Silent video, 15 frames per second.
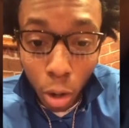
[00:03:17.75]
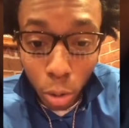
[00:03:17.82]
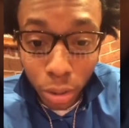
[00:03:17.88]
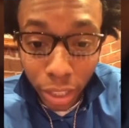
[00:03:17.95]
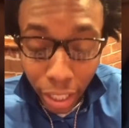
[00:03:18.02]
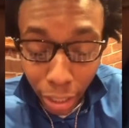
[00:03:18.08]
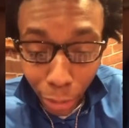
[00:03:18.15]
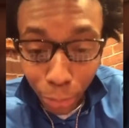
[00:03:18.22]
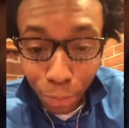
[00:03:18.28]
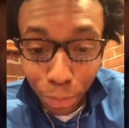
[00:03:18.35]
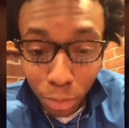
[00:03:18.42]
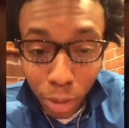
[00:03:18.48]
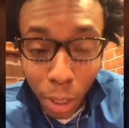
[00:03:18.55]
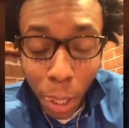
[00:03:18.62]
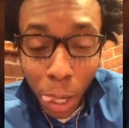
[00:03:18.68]
hotel.
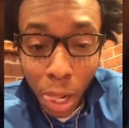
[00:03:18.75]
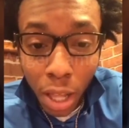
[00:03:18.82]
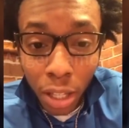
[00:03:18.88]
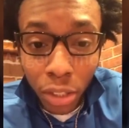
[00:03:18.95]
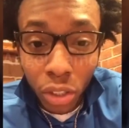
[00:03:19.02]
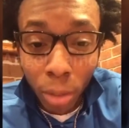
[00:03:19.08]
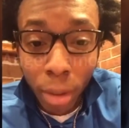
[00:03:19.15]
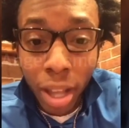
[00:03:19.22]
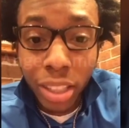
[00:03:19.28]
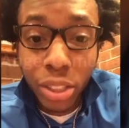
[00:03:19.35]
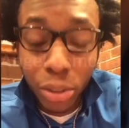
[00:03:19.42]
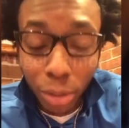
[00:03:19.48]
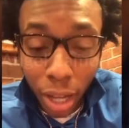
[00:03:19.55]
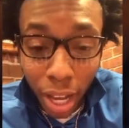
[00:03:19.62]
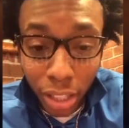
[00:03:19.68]
So I'm
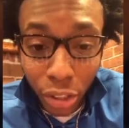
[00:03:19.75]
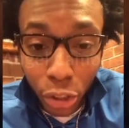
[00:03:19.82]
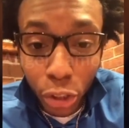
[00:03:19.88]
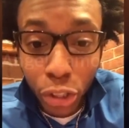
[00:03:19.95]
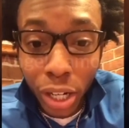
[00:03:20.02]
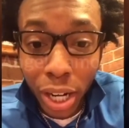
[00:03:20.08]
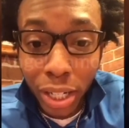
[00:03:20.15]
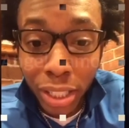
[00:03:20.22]
asking you guys to share